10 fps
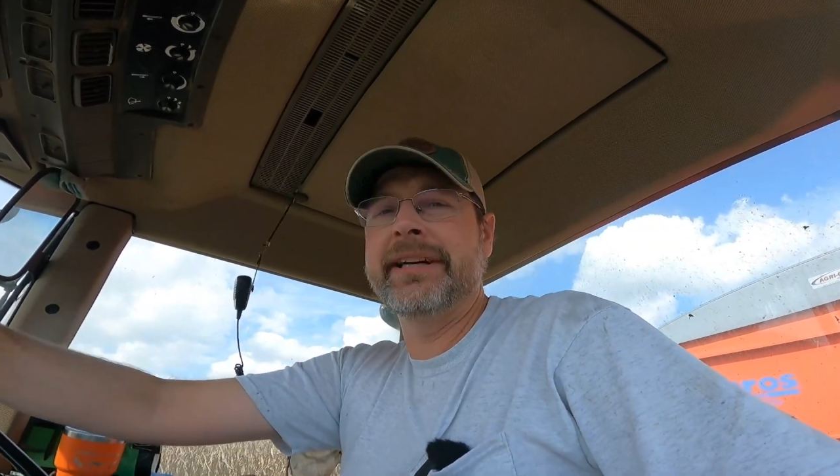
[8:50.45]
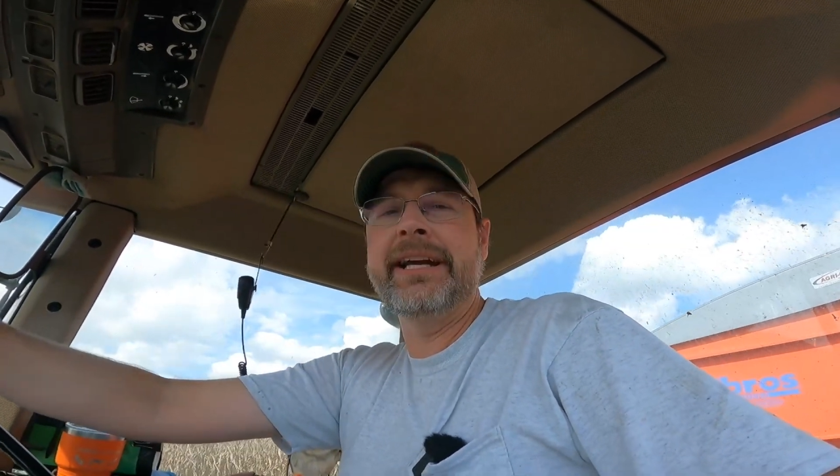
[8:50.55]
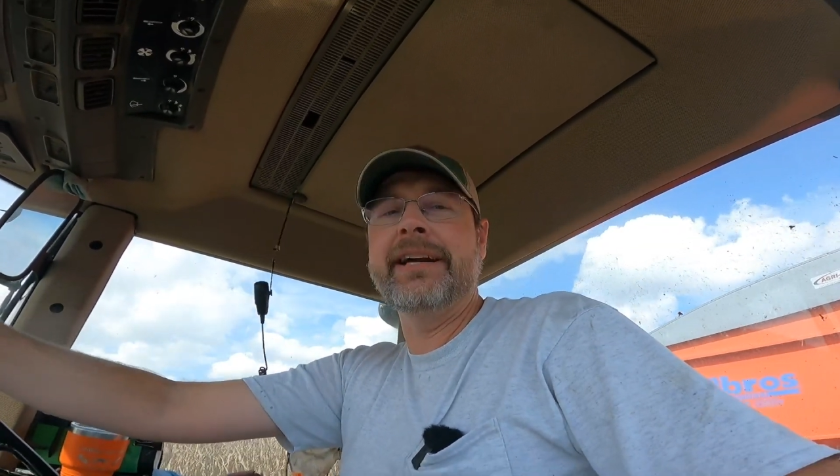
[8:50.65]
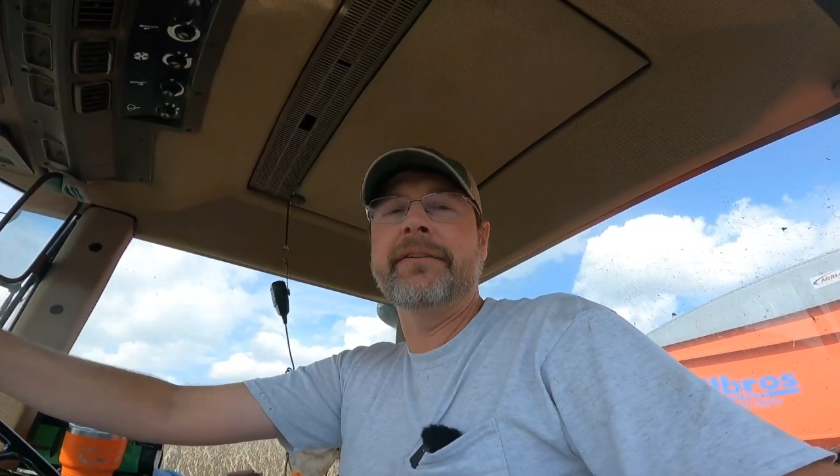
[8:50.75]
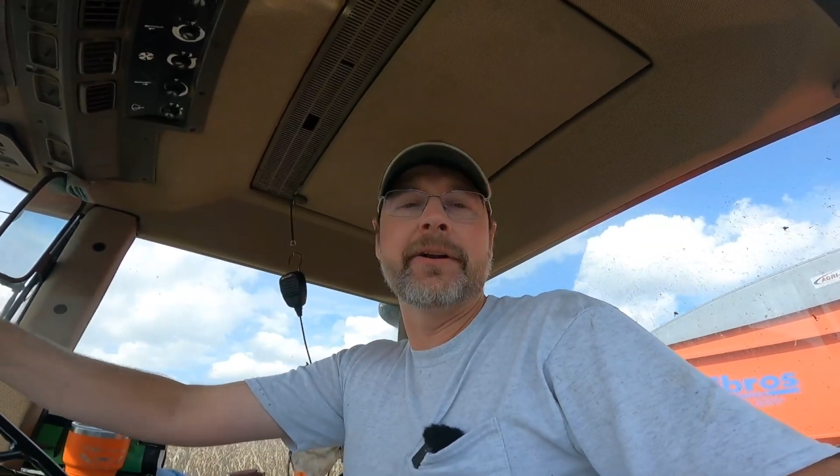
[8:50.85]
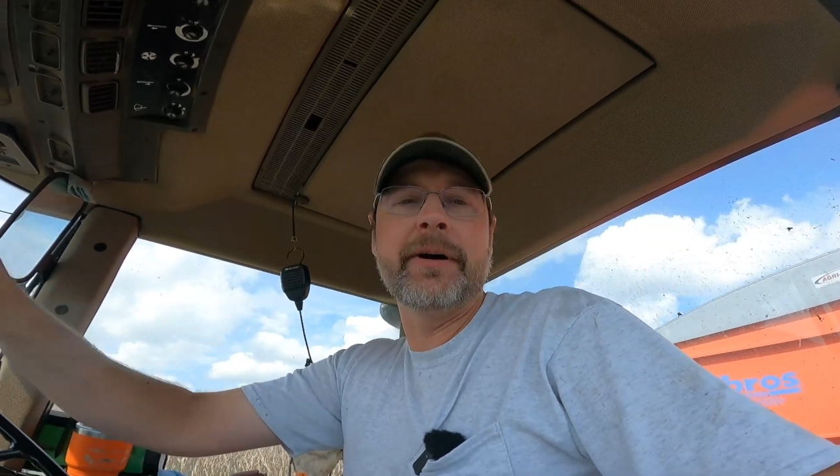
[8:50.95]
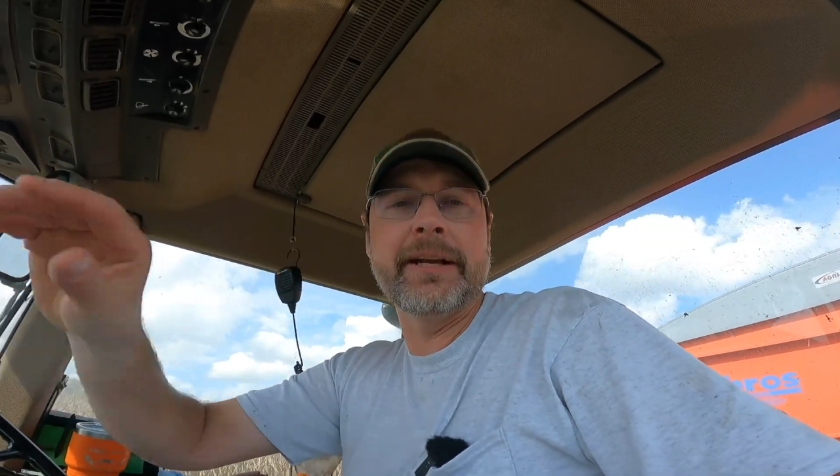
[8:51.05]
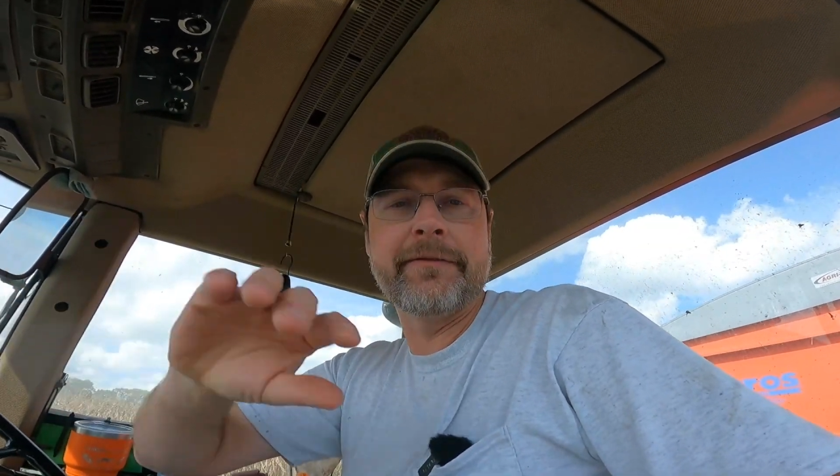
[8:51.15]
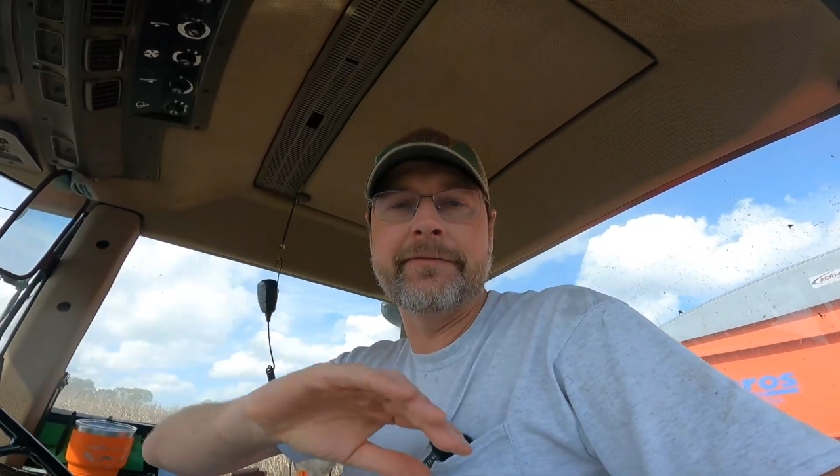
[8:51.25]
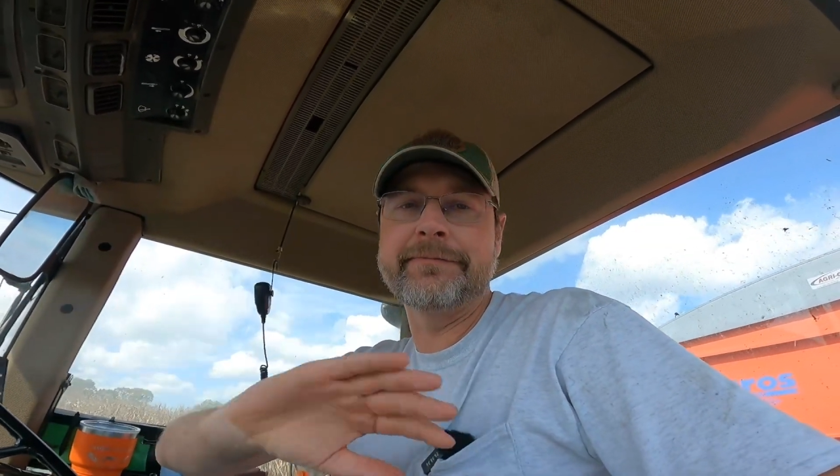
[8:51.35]
He don't know how
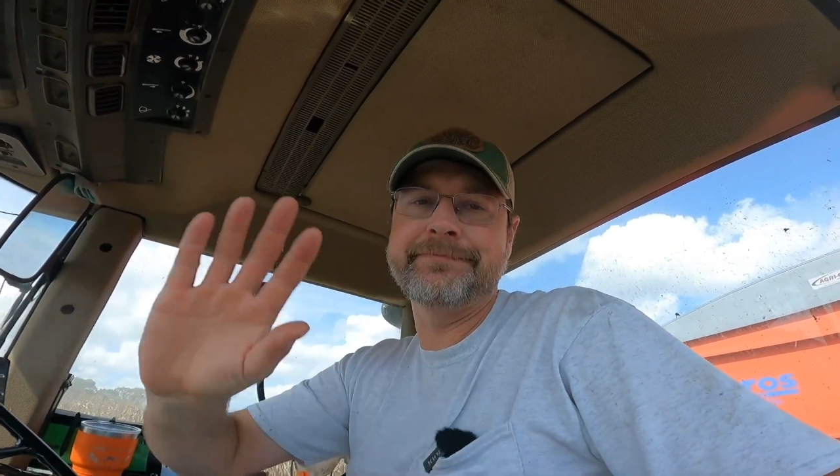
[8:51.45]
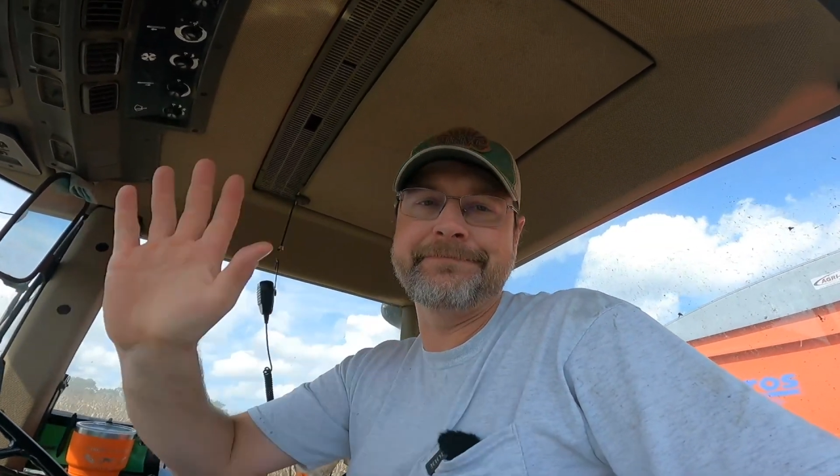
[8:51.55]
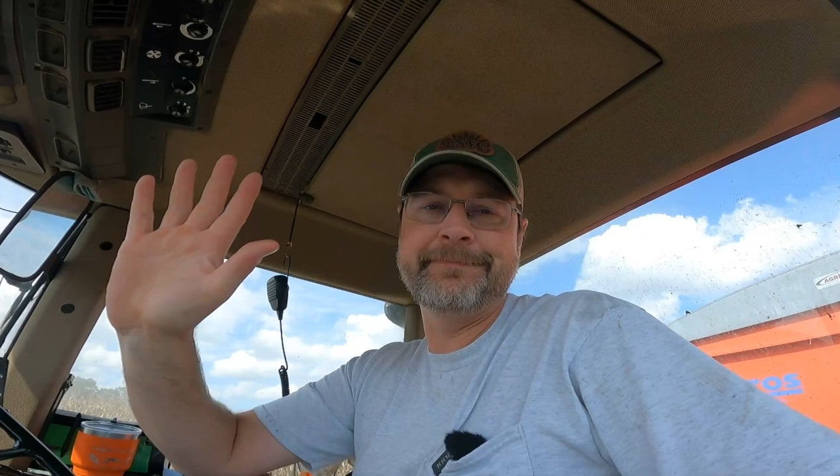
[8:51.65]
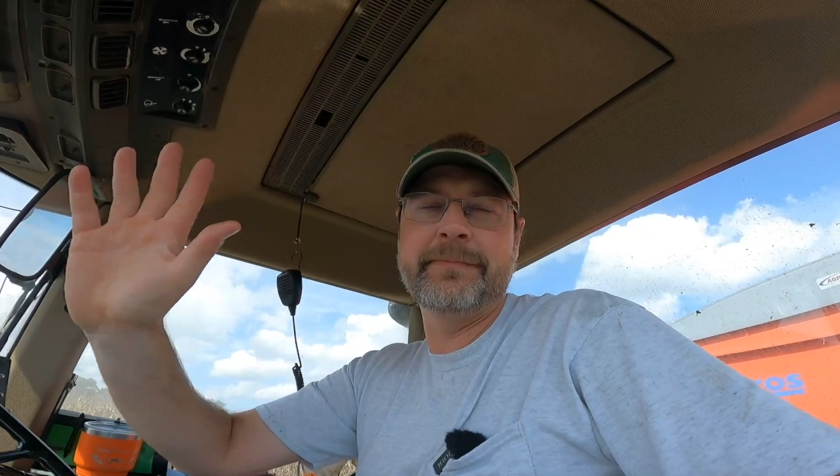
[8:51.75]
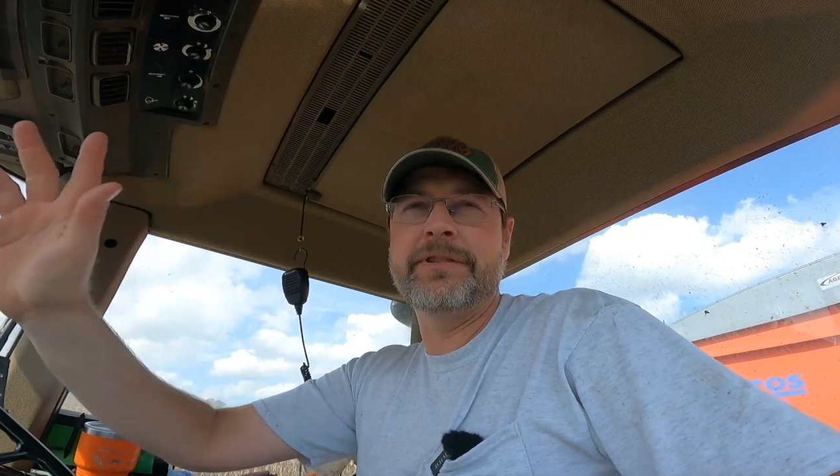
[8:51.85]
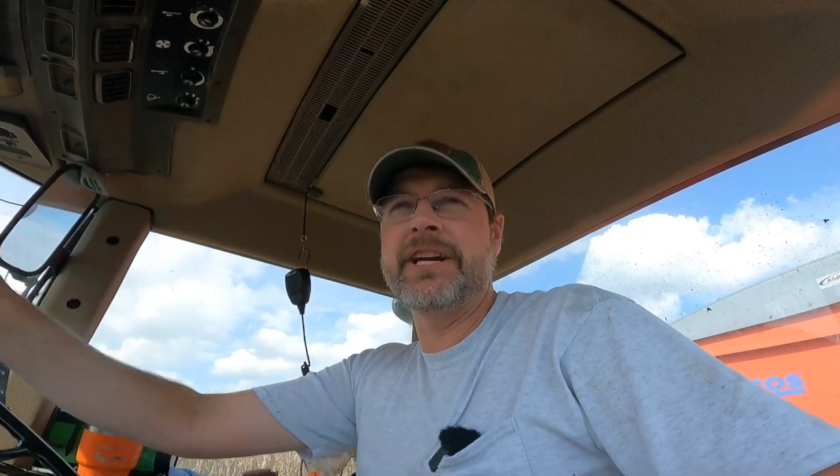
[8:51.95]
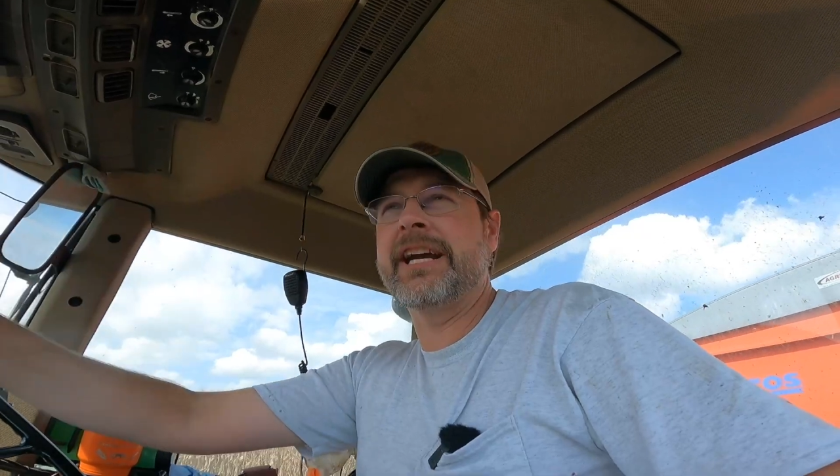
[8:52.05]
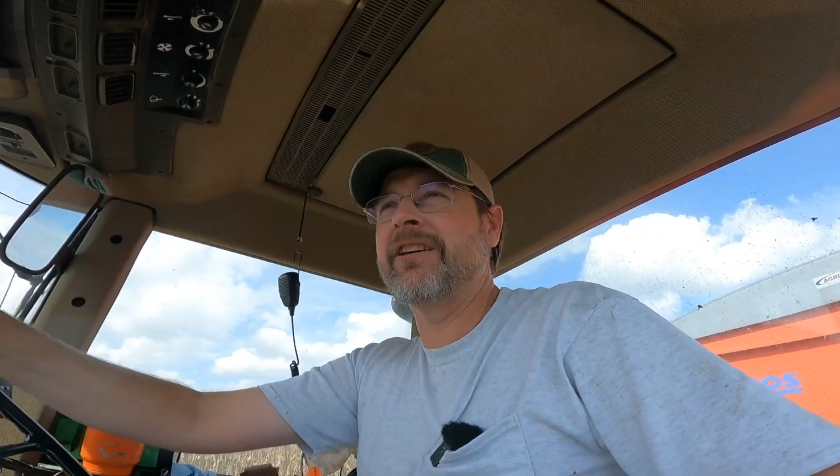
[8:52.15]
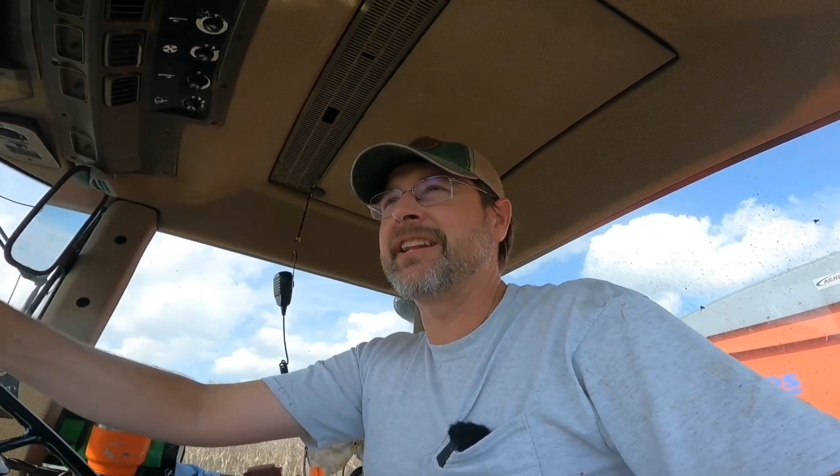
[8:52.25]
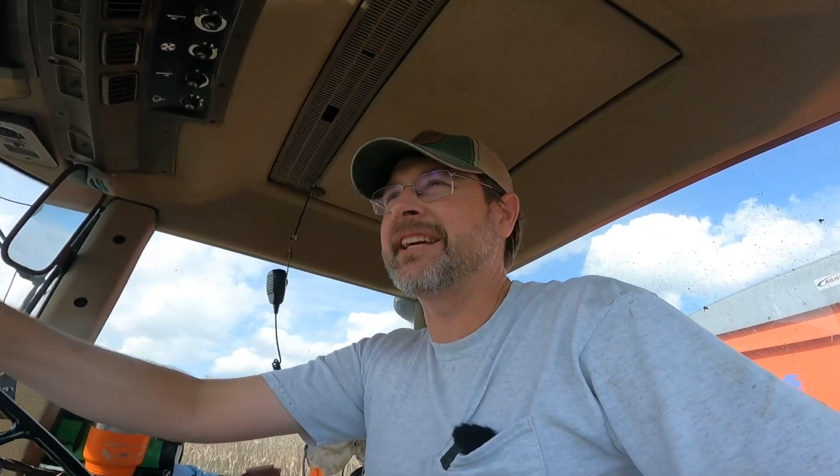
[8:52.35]
to
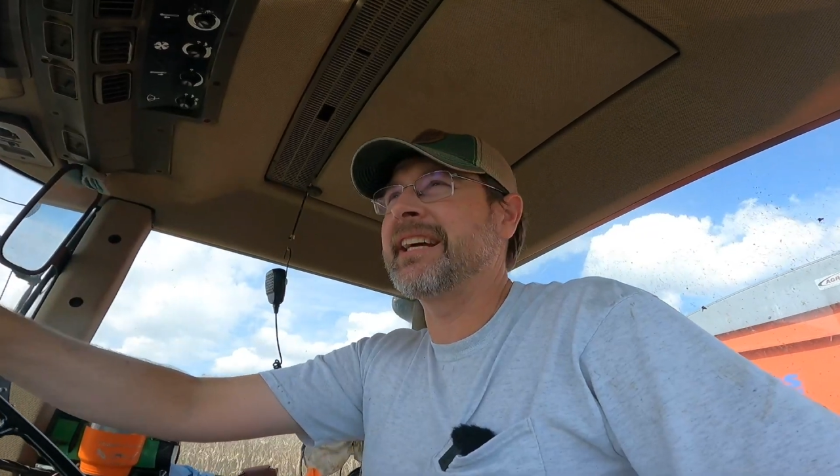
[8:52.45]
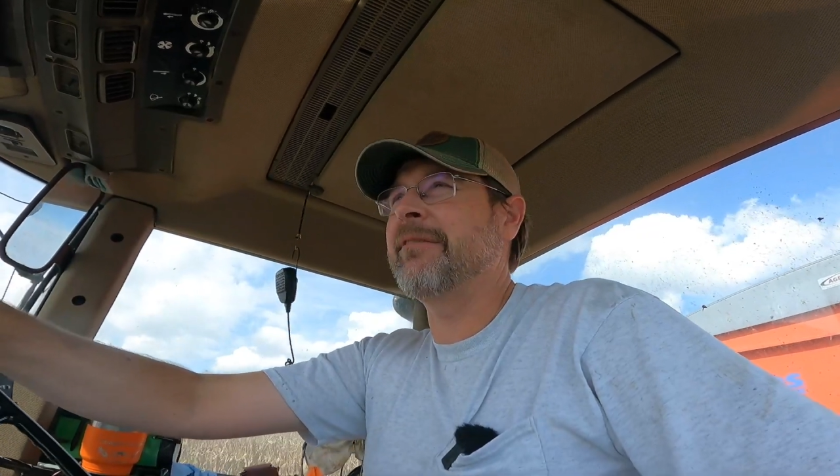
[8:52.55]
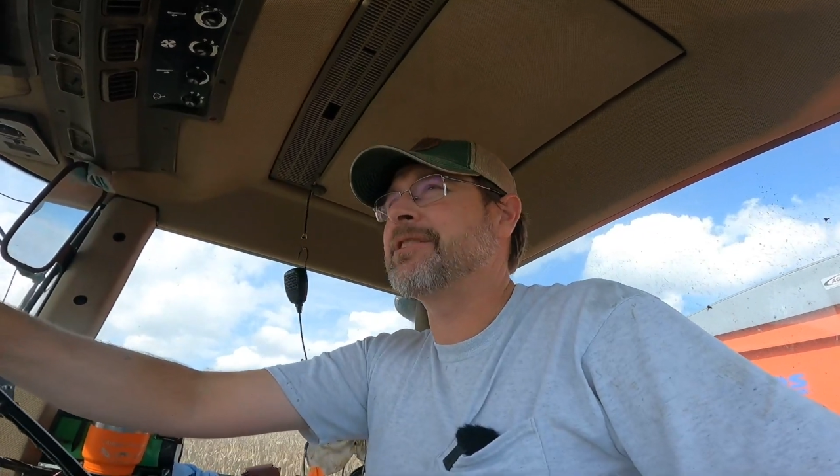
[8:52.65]
check or anything like that,